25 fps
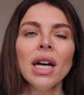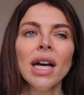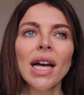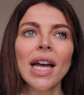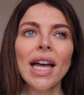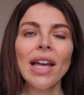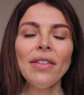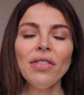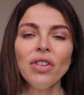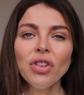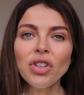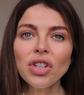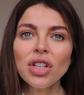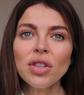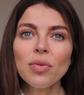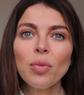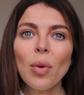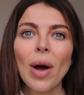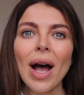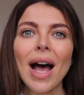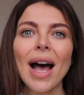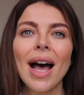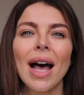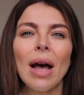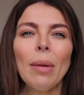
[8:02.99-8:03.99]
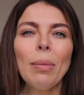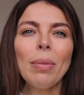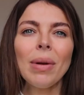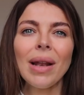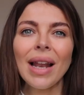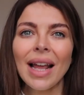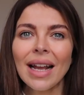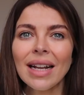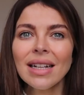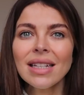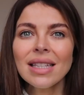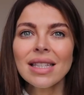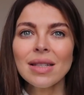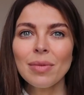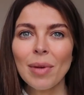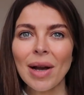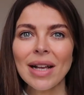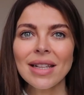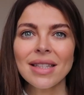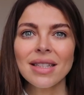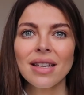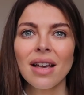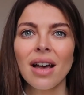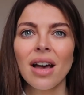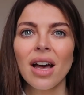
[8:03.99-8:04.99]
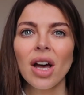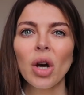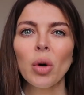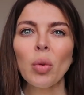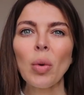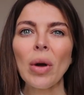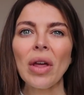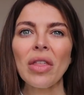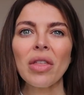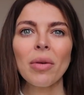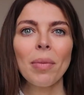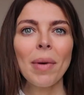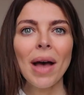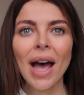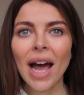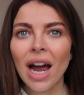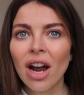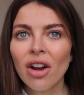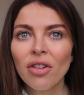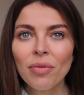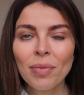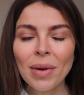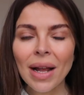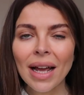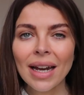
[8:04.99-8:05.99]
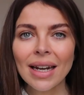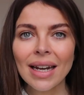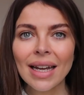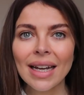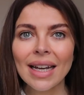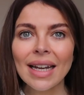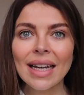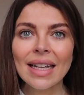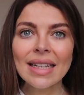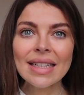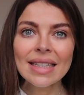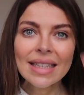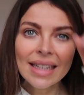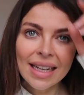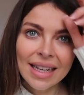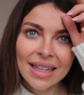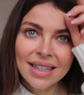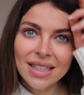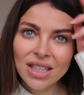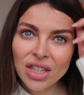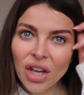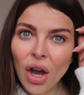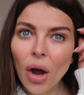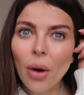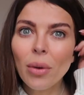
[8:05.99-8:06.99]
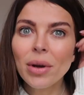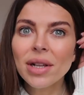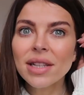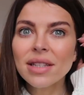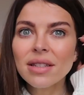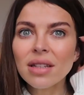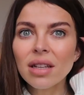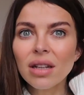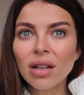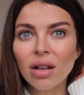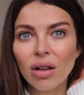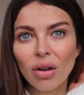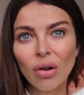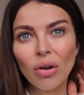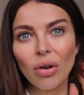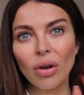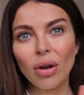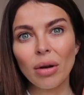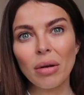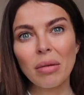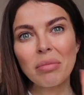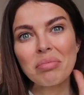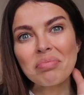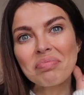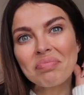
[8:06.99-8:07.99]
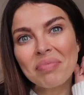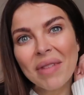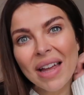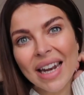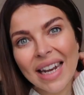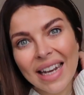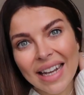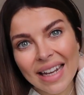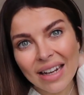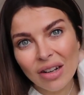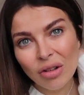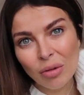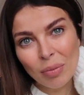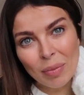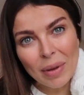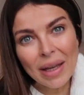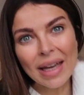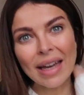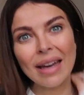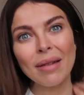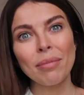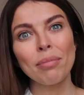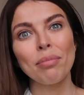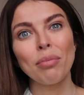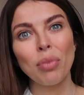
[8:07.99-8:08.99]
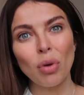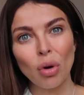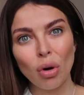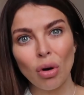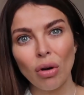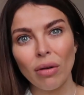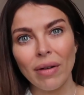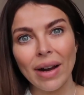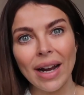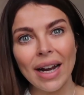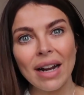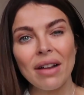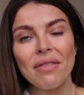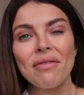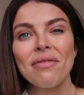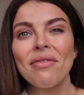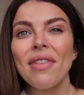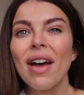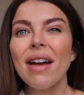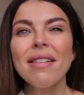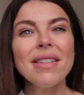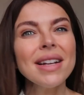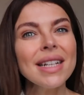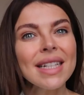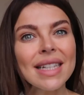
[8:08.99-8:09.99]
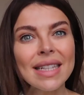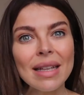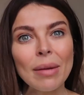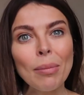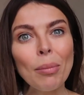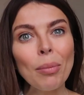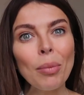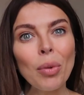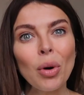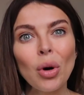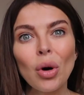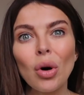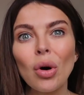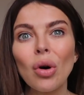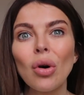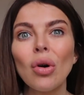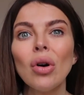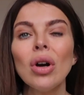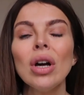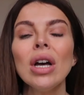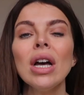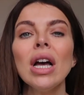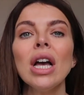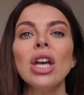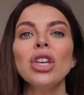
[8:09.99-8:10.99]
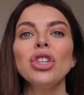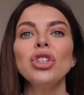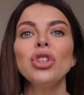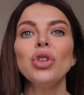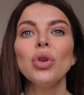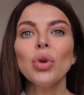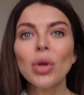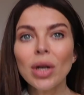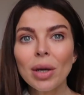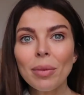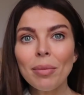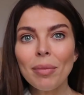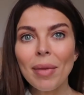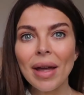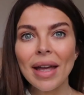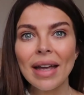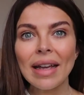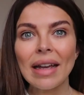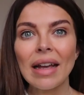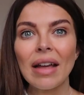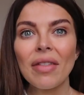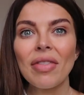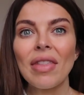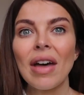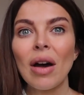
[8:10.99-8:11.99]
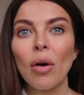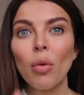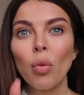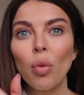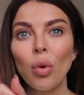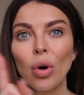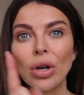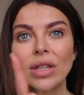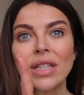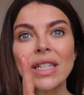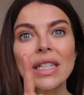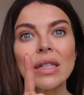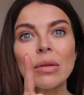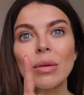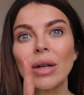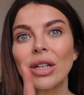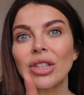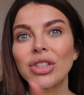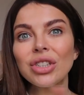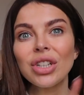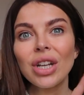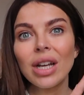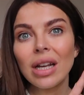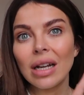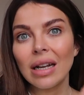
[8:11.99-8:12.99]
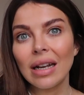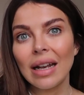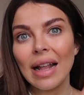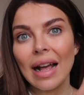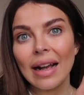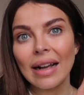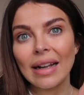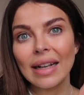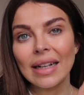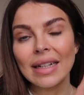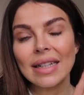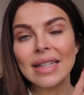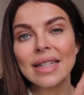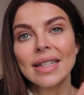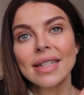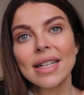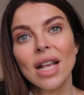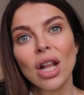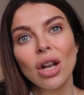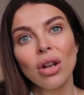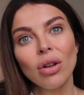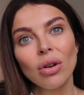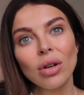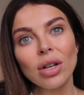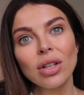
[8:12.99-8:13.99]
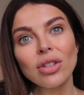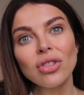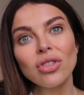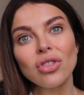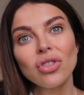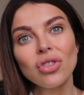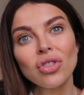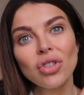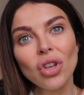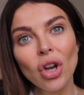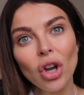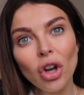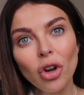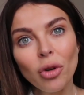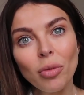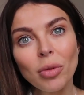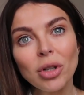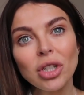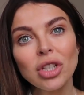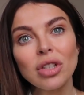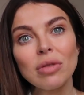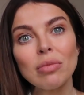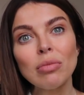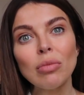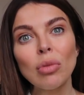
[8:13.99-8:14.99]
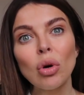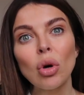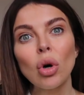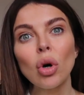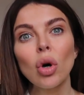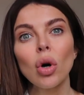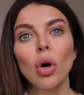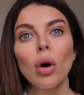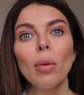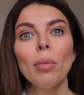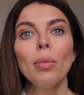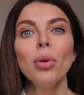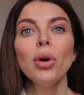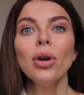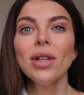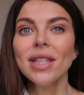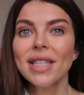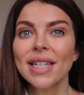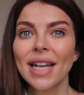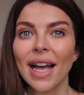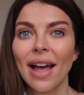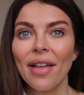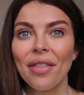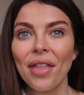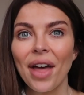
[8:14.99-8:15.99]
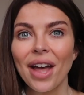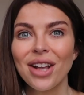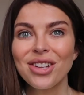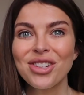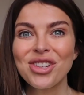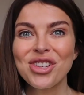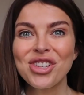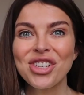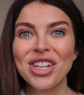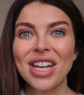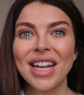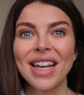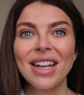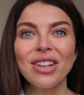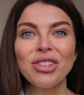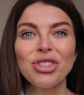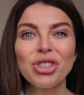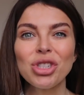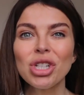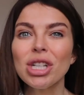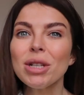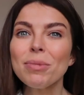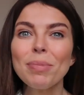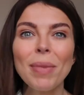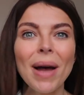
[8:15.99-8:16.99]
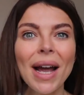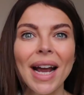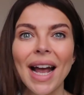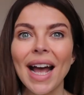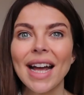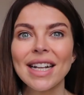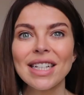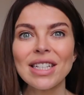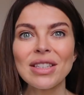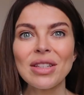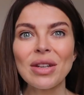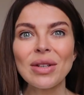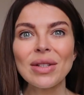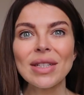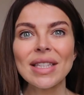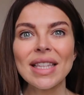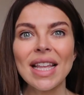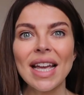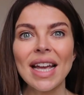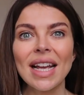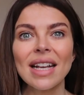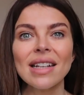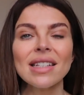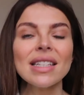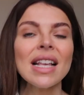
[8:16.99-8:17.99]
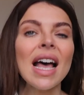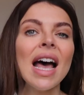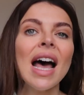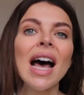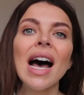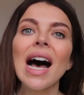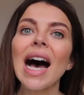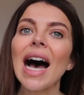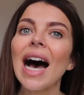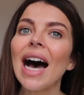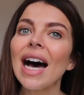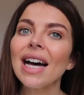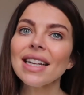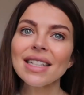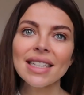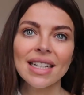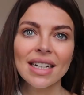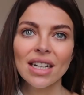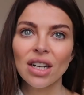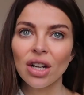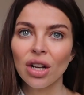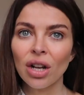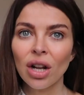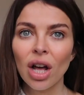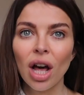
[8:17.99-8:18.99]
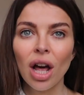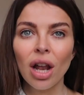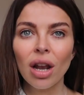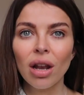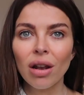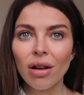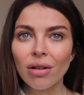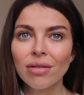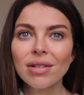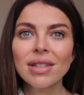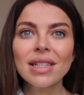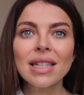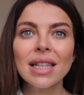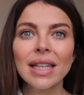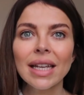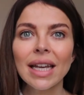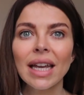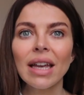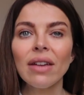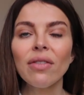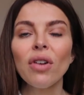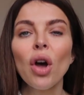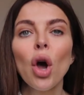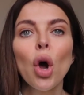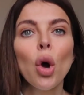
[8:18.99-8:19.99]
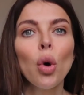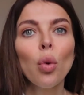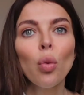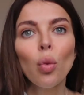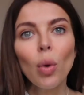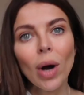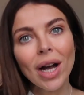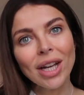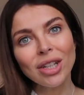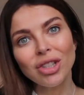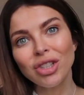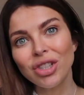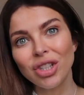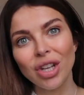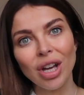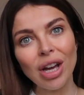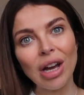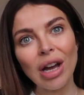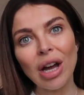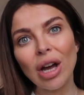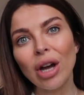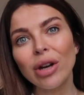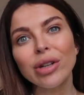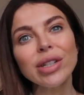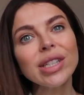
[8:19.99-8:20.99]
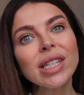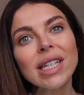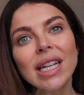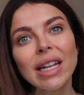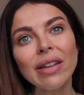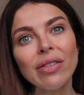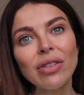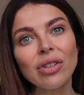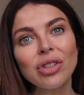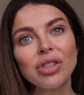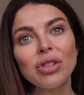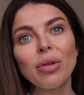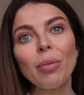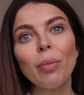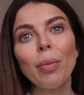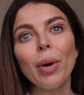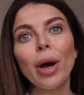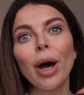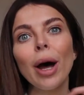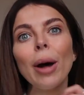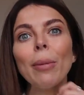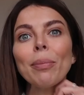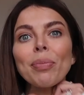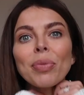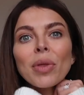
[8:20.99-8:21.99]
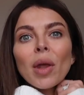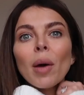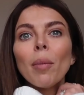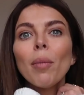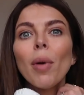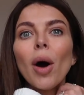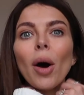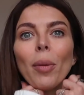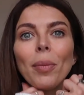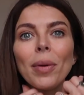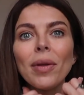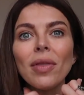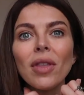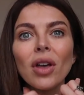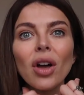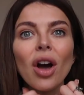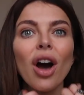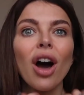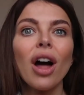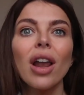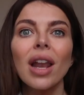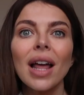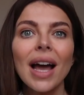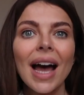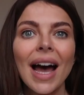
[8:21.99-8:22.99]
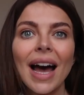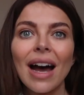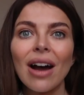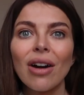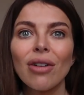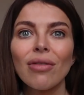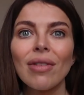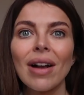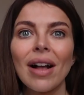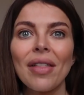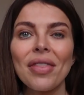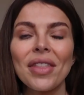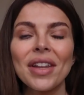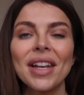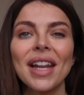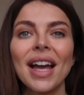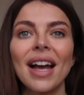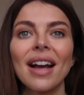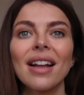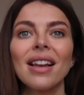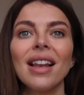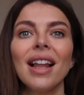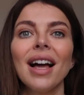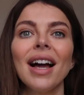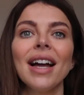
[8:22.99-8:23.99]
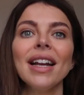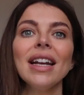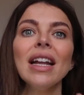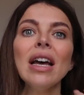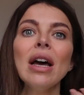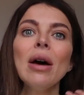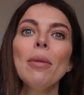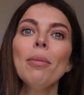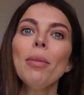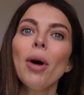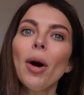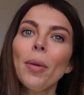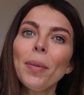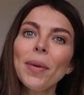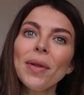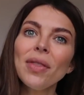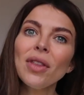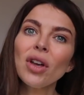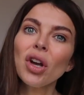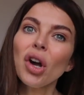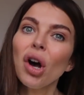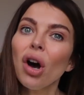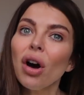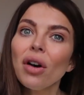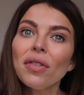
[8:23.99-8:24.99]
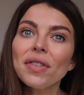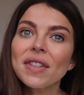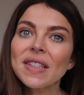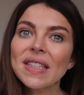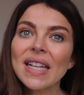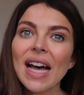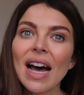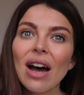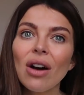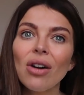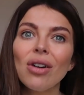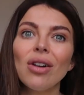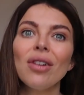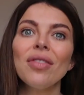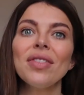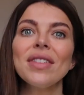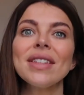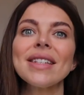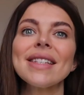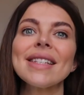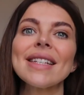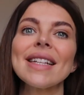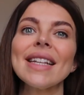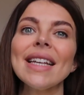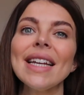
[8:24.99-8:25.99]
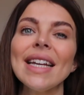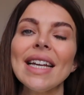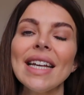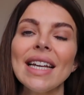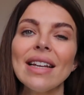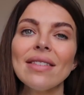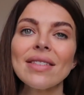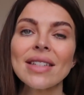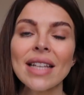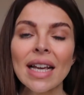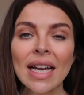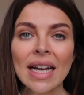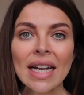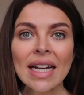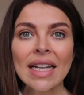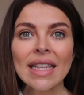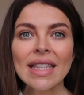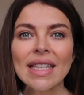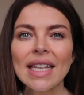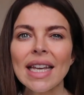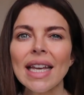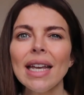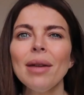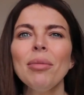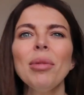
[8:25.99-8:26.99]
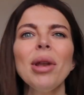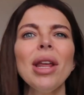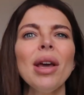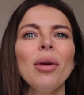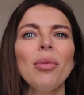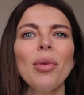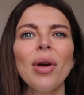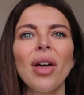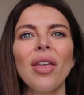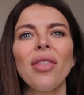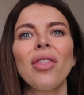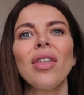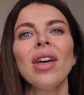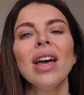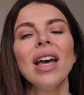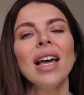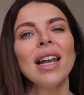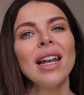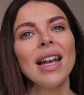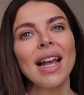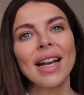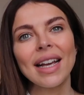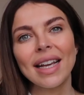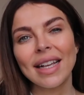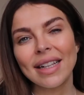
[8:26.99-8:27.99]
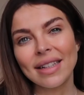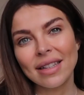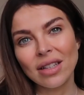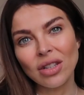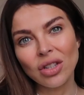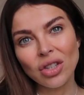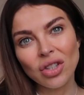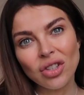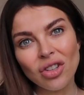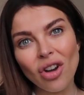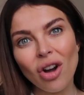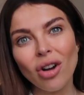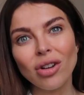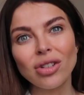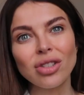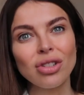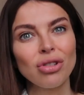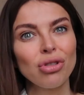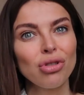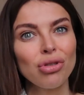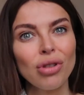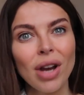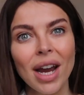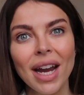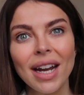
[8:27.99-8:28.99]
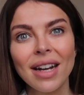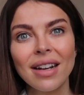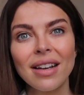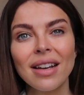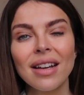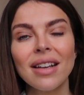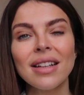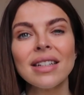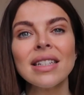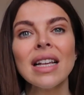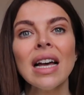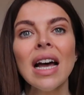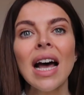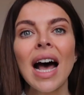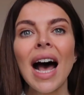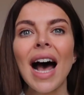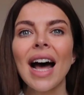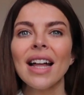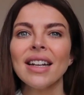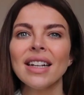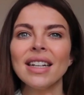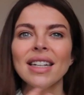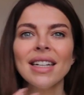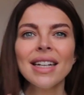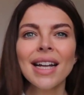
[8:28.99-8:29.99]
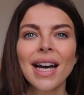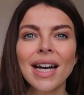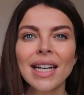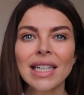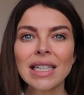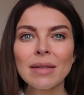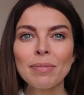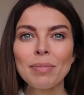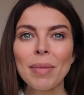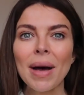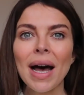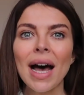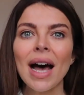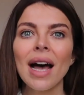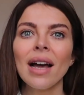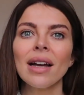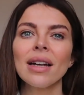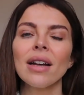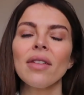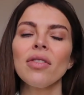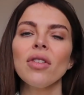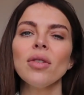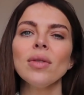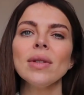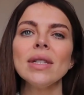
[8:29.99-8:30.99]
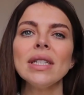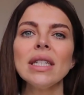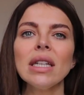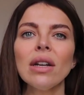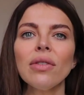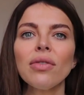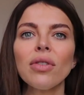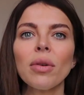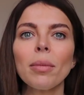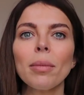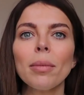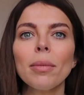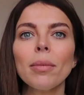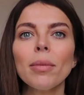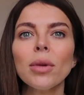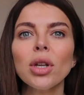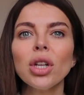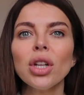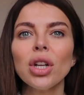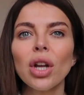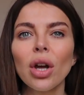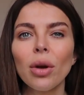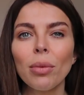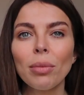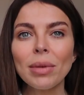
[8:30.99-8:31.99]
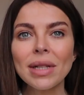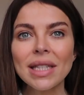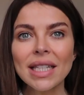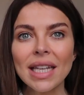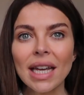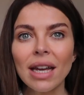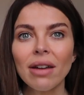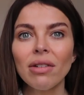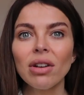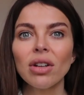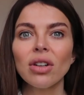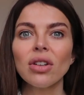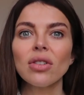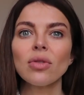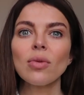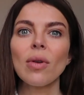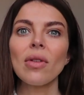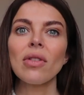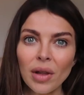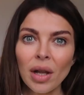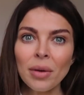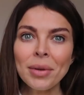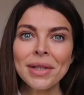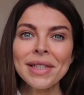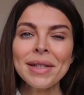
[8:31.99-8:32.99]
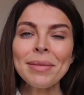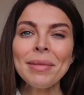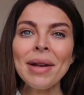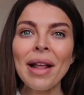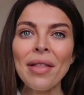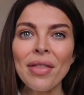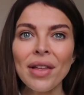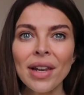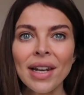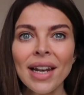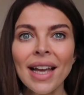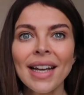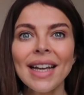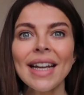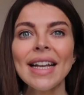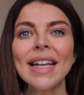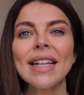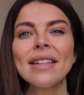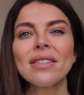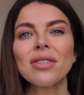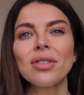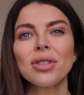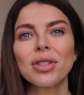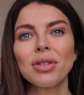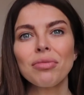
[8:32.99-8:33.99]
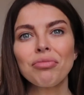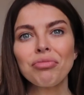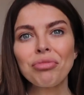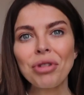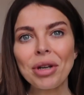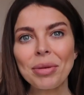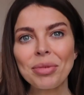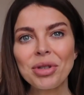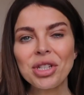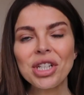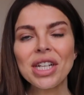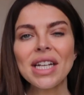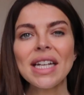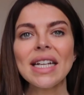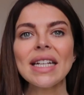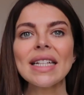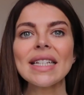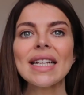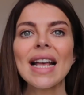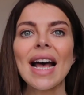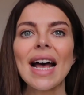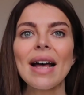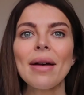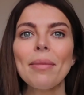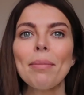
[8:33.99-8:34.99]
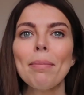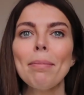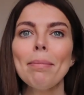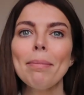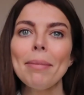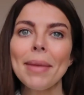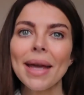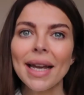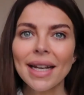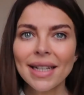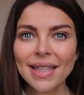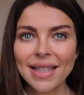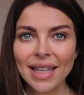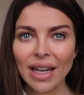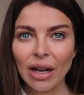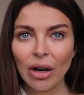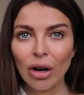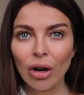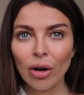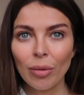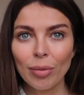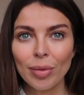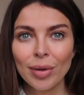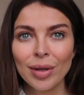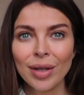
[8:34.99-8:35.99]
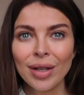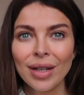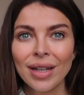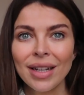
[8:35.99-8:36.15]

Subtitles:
If you just wear a plain sweater with a pair of black leggings, it's going to look a little bit boring. Very simple. You can make that one sweatshirt and leggings look so much more put together and chic just by adding those things. Add in a long sleeve, white shirt underneath your jumper, popping the collar out around the neckline, popping the cuffs out on the sleeves, teaming it with leggings and socks and trainers and a nice bag and those different, you know, materials with some leather leggings or some ripped jeans. Mix it up.